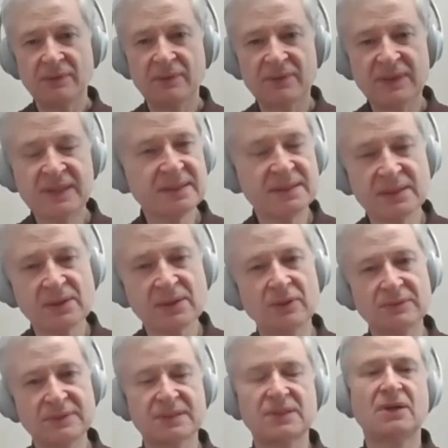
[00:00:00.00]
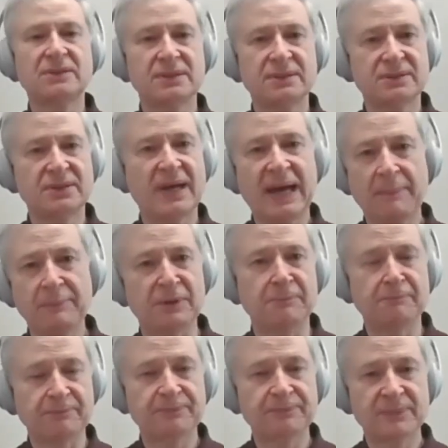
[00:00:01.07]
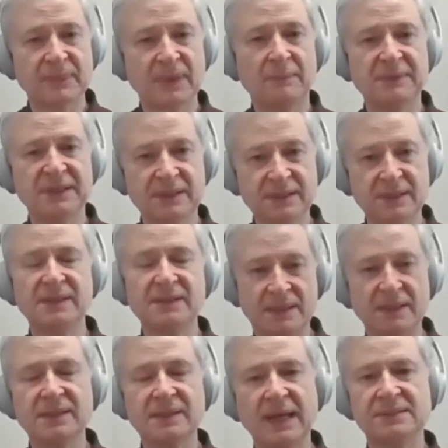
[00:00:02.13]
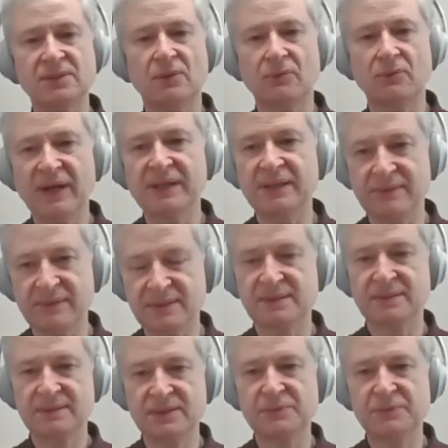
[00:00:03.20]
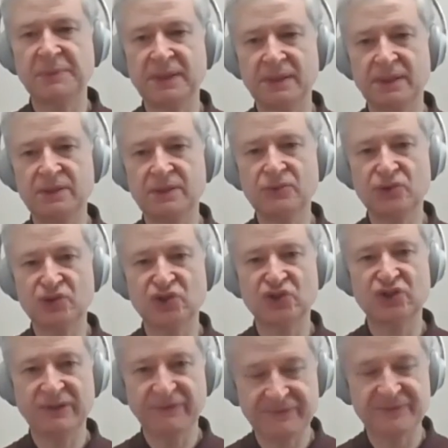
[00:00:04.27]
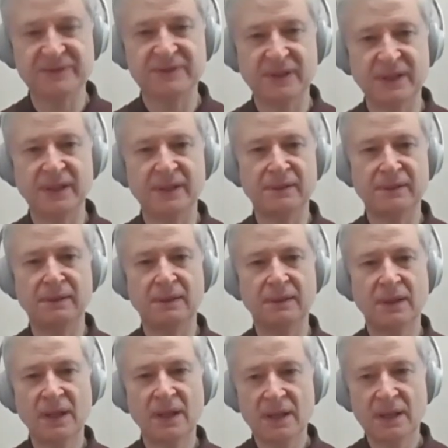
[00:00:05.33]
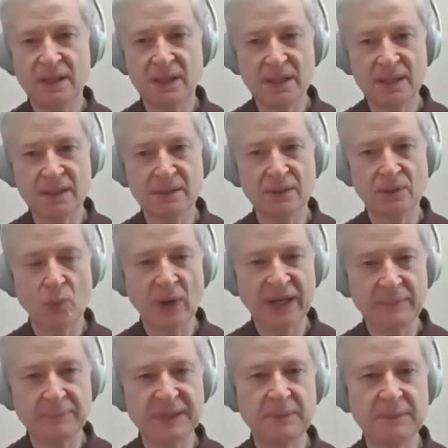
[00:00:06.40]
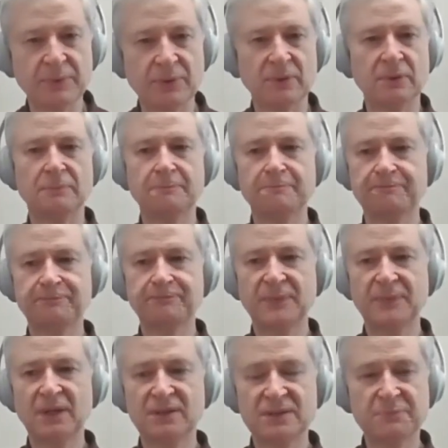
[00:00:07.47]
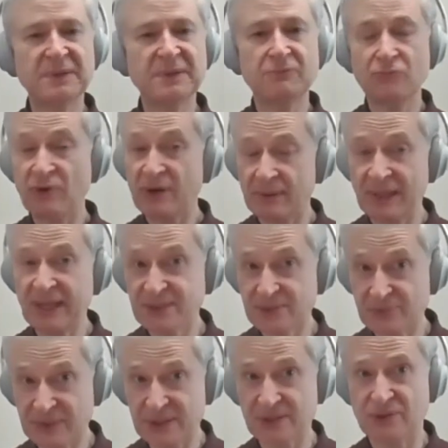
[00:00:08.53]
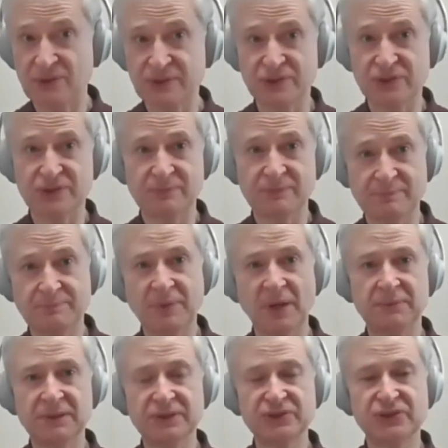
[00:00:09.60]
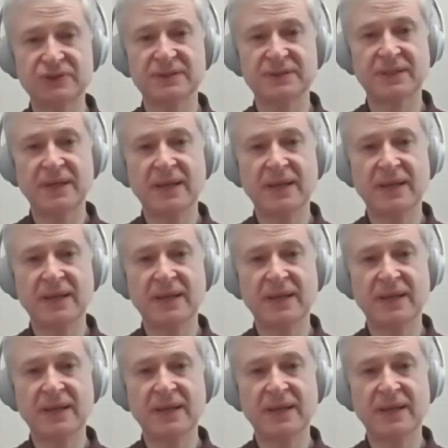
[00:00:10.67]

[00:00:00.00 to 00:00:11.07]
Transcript: This has all started to happen. I mean, it, it has already, this, there's been a huge shift in in the way people, there's been less research published